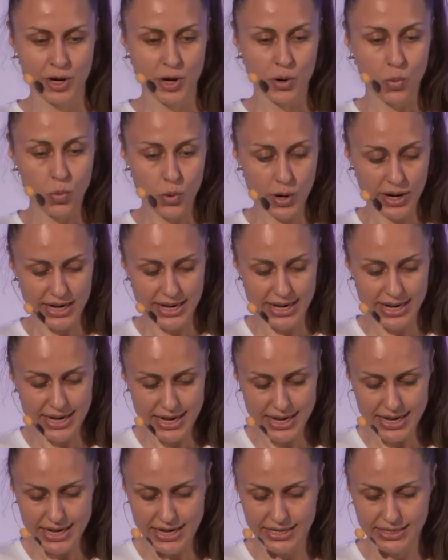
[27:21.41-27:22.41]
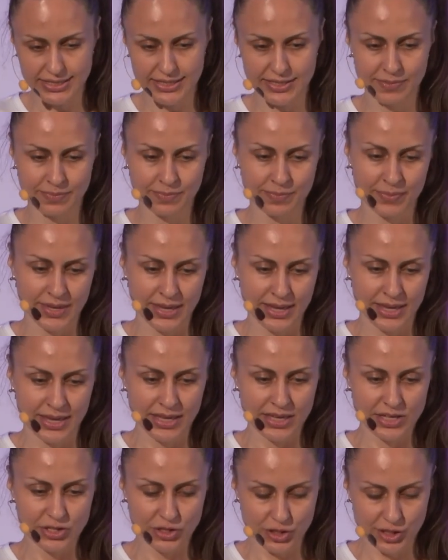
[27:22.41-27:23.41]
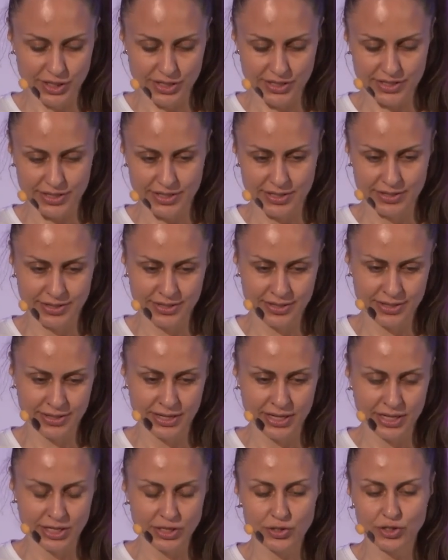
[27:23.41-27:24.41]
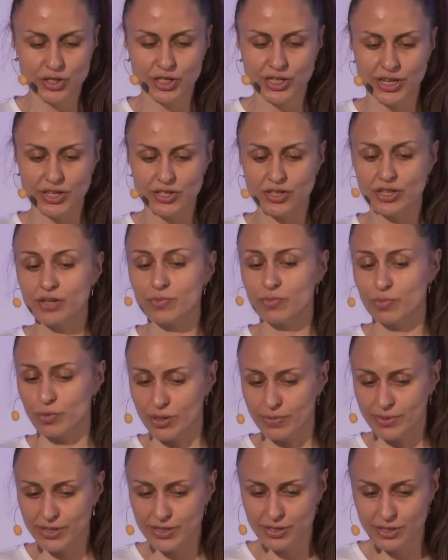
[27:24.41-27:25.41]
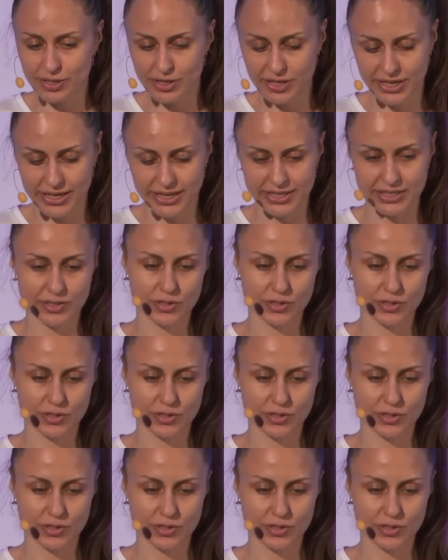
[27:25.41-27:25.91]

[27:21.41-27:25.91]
What it needs is just to change the deployment target.